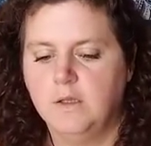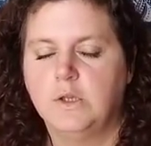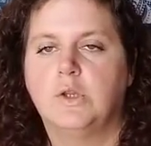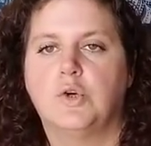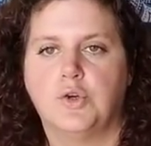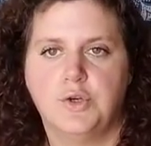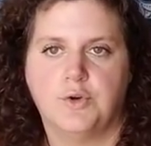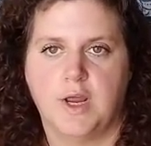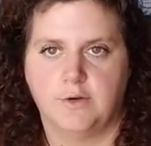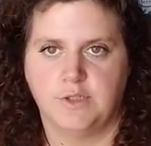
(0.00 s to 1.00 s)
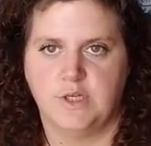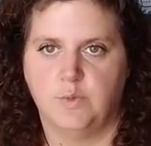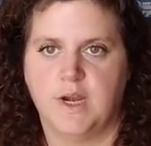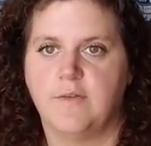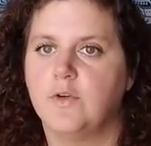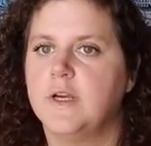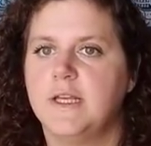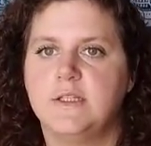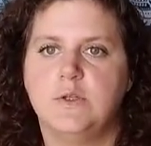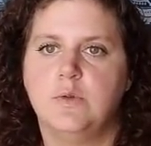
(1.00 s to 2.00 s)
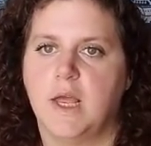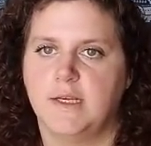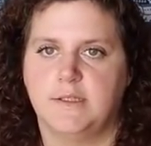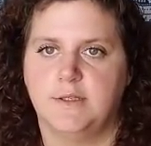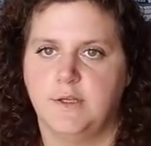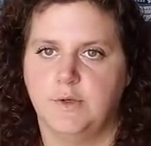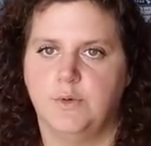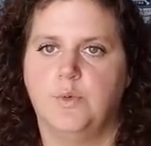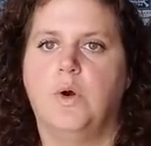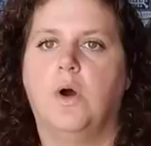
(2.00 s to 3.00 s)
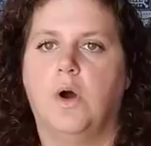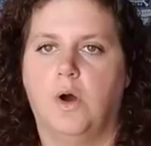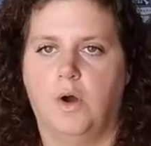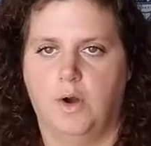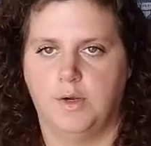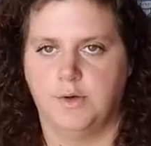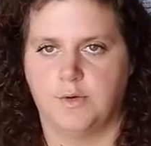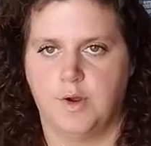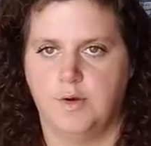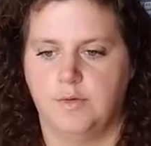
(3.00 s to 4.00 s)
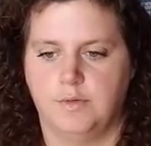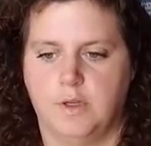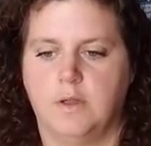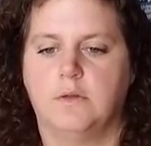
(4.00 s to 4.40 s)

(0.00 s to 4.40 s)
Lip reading: Learn your energy. Whatever it is you like to do on your own.